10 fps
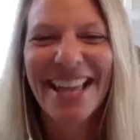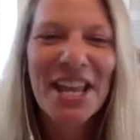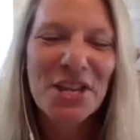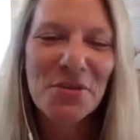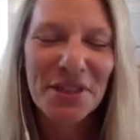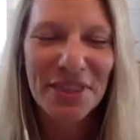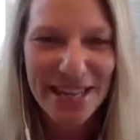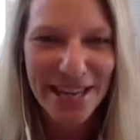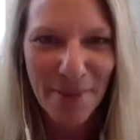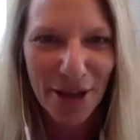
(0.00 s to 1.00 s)
You weren't
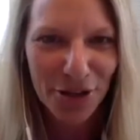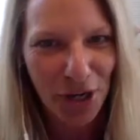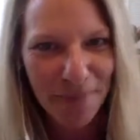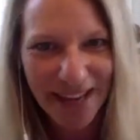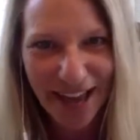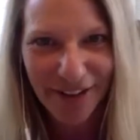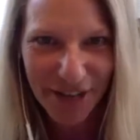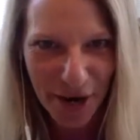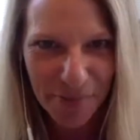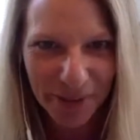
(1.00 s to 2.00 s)
thinking about jumping out of
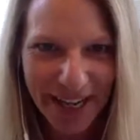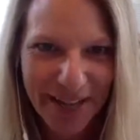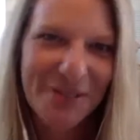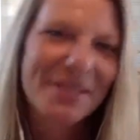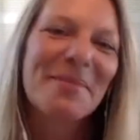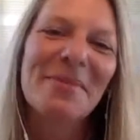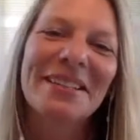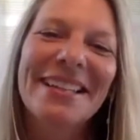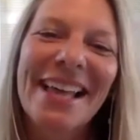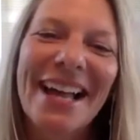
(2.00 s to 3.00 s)
an airplane or something like that.